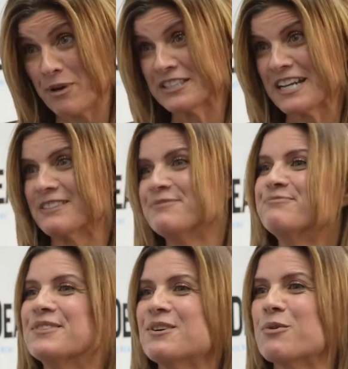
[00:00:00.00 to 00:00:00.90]
building it.
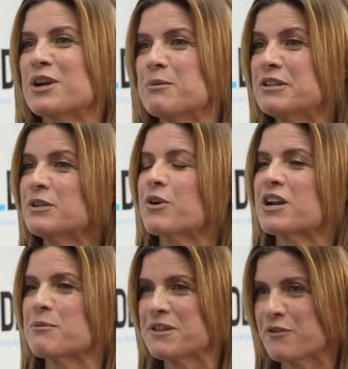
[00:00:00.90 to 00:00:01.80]
We're going to build it. We're
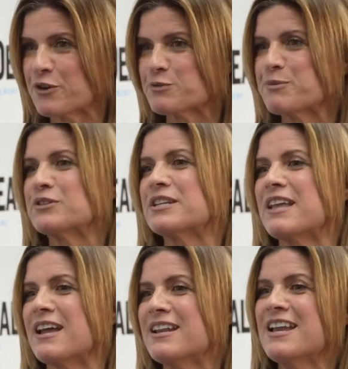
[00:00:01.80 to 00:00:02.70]
going to be the first building
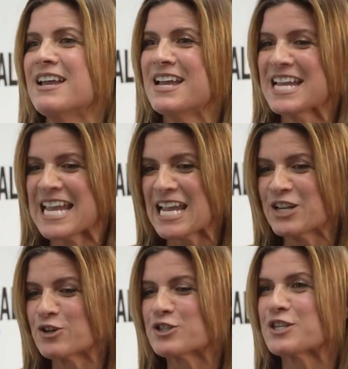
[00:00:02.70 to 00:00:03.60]
that
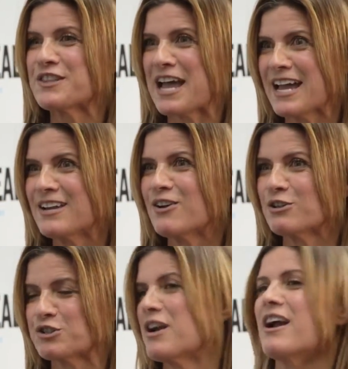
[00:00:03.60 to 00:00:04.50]
caters to that ultra